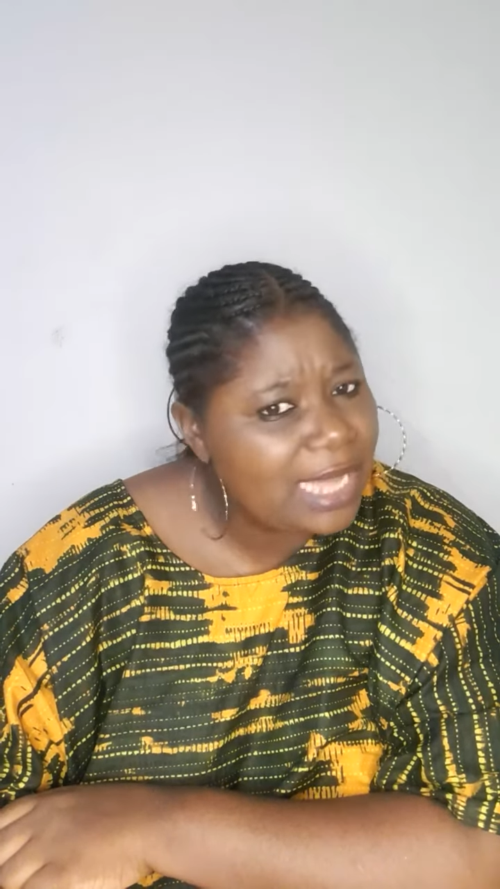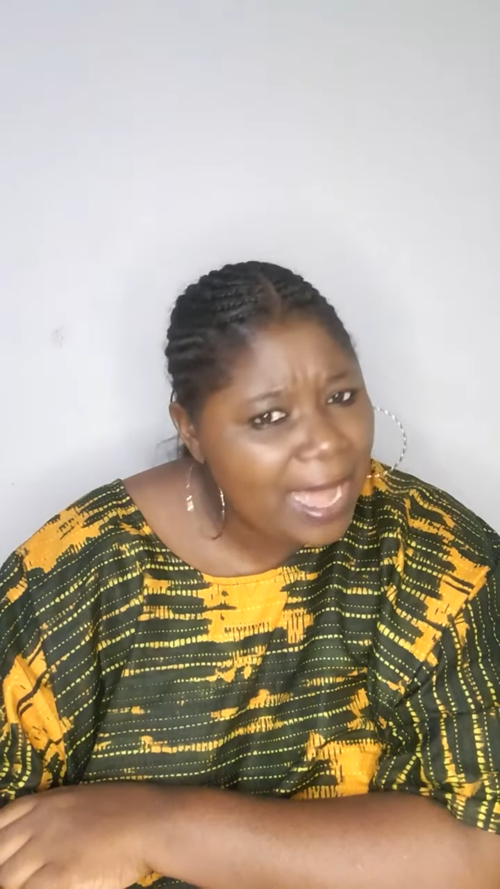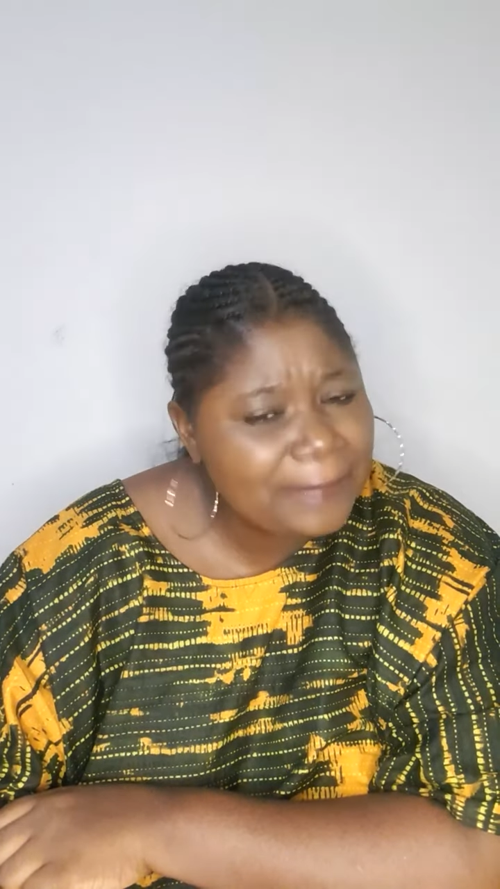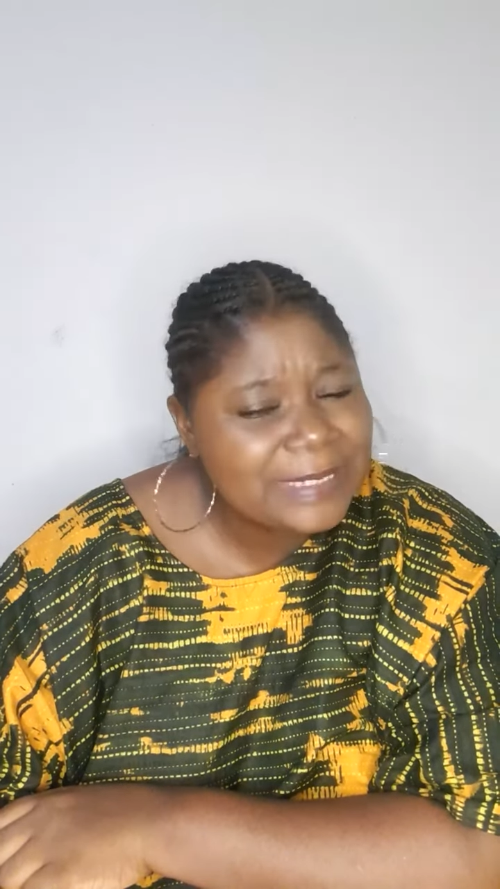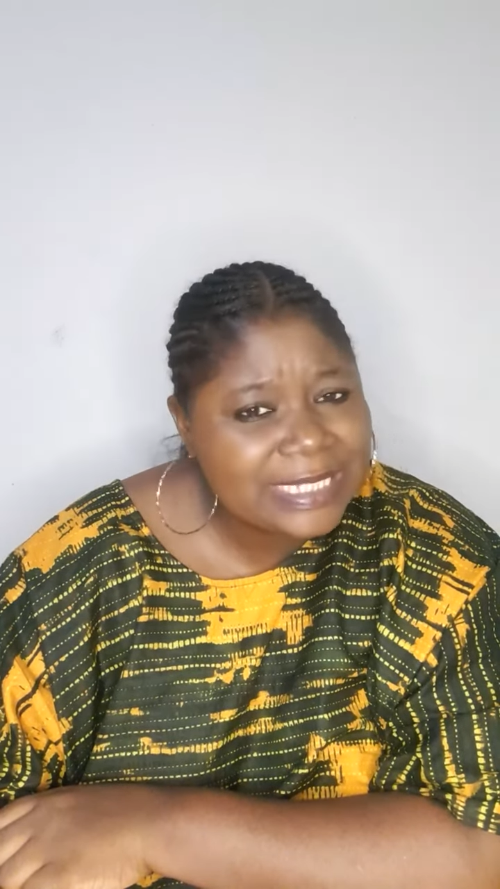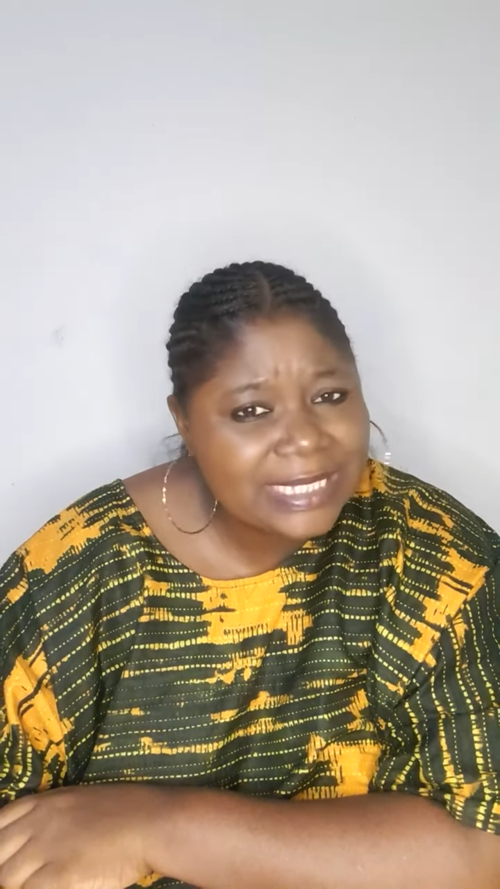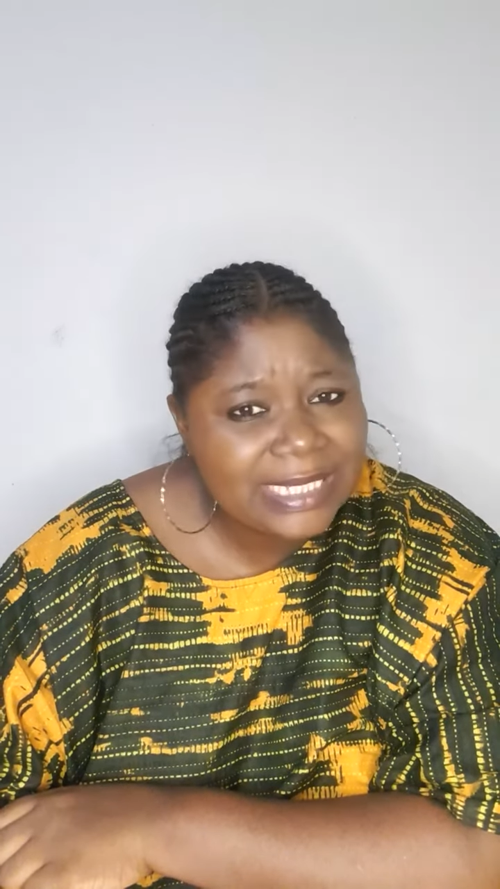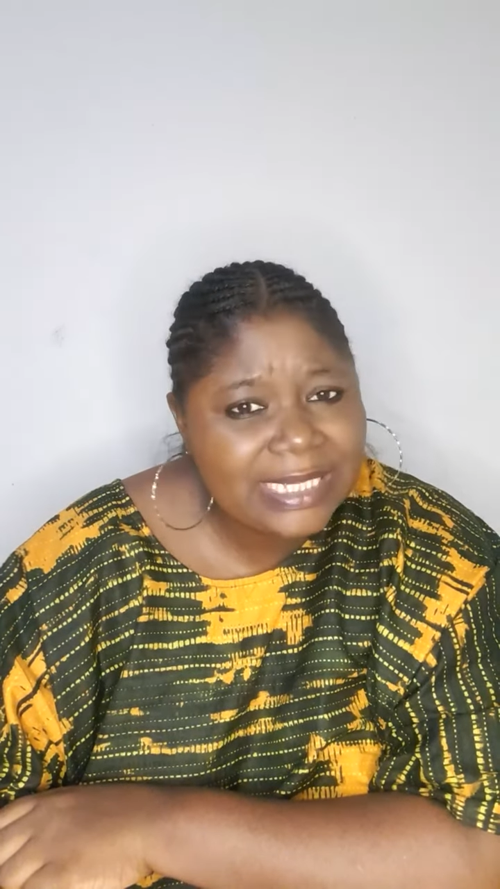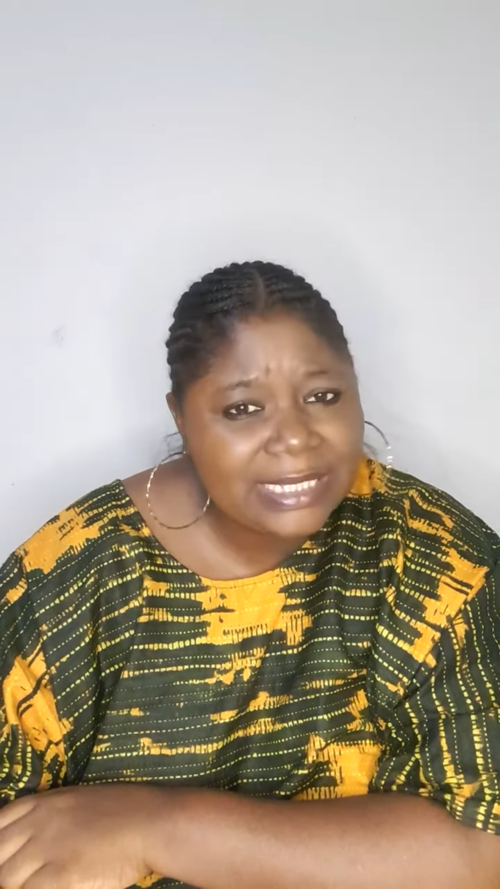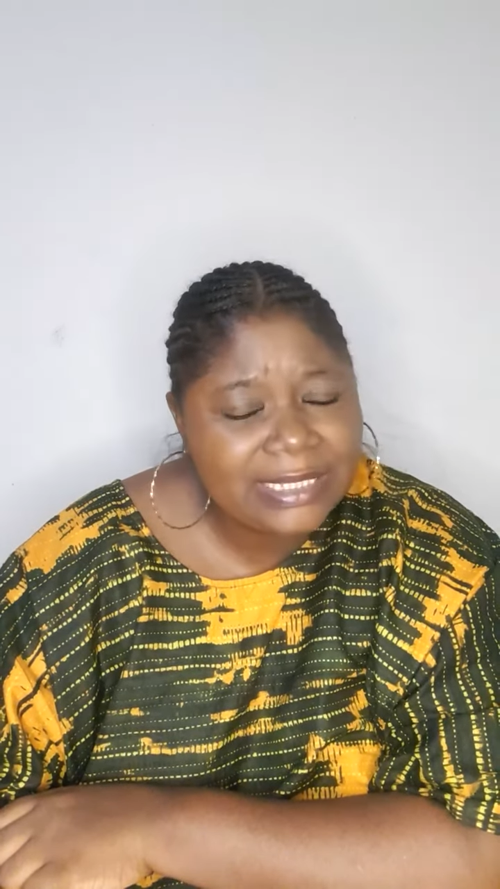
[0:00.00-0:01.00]
I'm
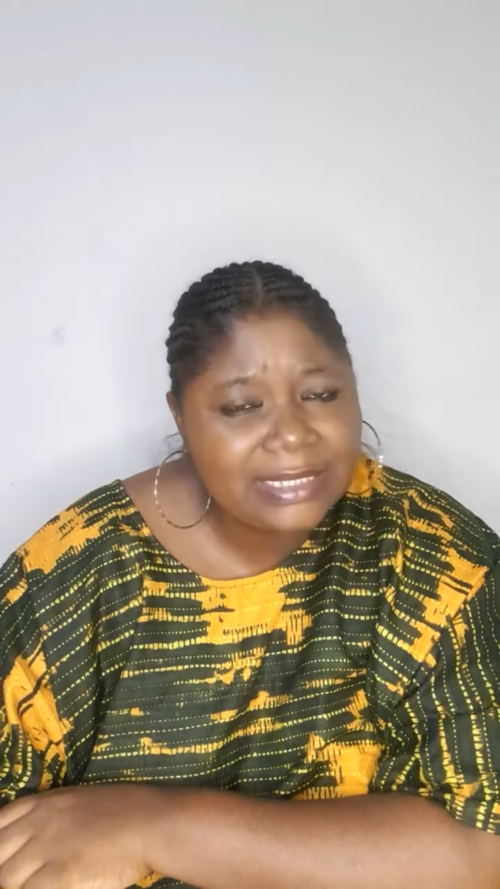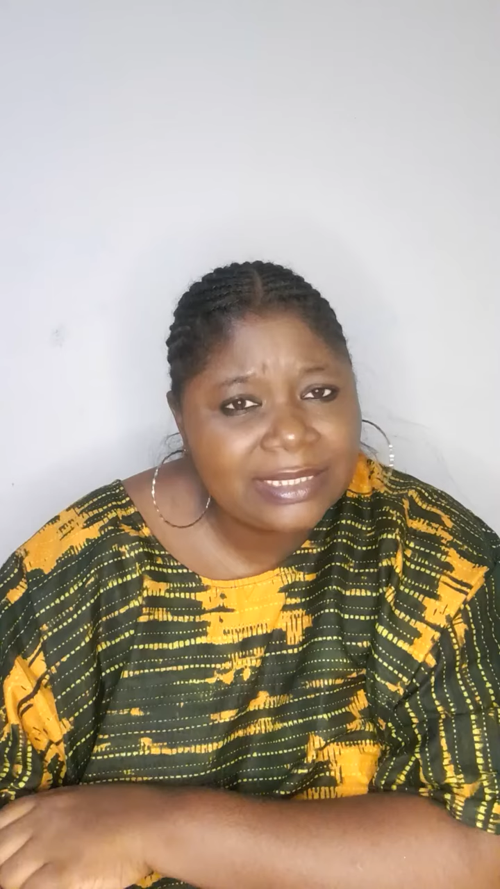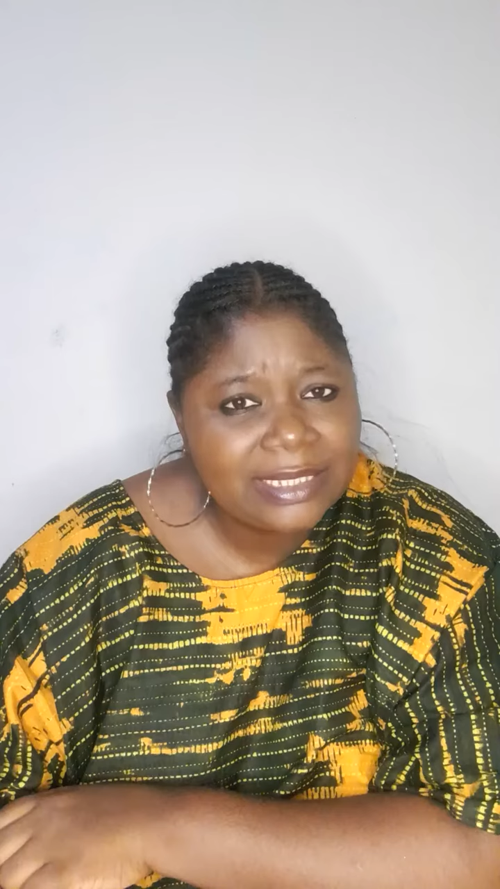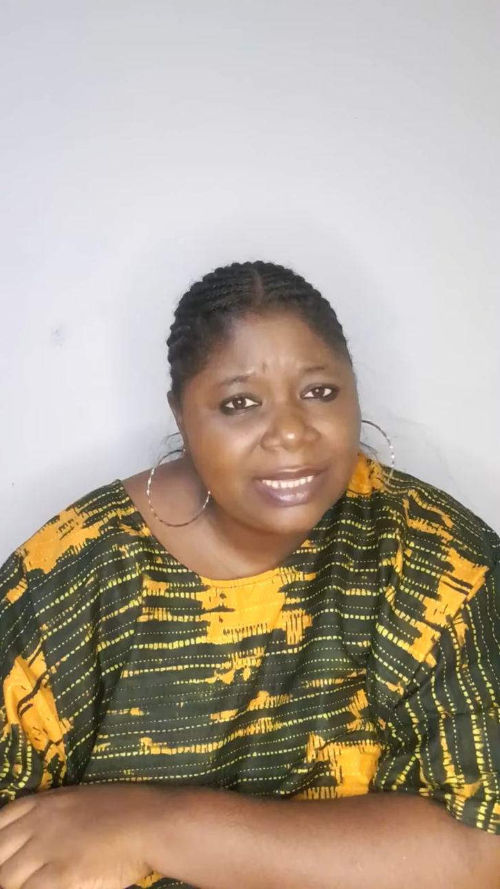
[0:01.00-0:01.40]
seeing